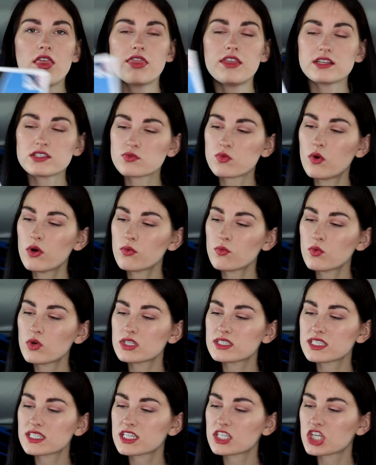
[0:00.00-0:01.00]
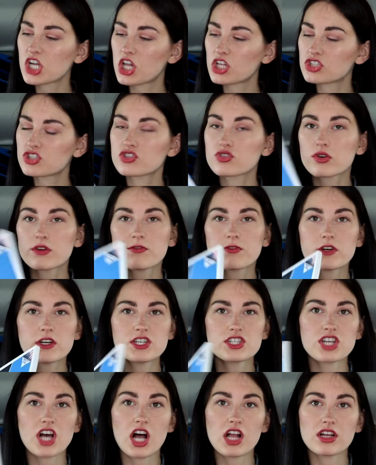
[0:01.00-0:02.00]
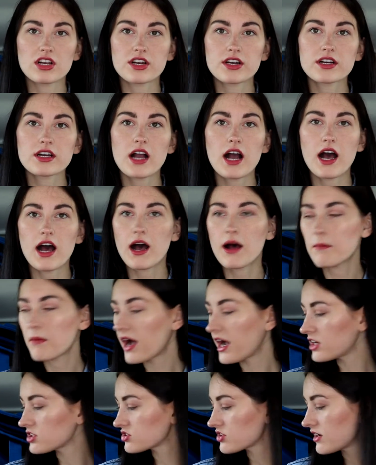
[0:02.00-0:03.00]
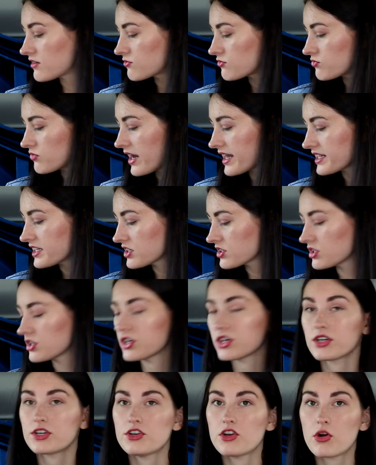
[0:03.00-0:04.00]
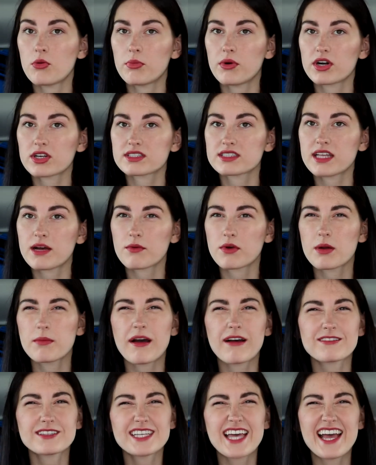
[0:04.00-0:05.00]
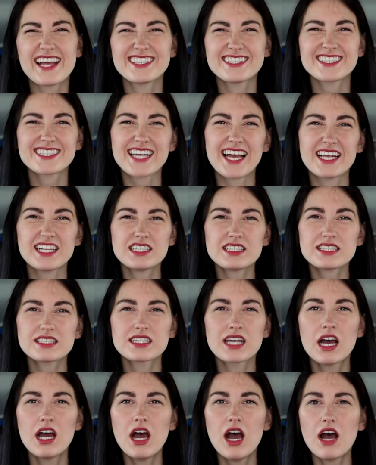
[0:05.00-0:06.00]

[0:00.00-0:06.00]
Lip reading: This one was at the dollar store for $1. I also have regular notebooks that were about 10 cents.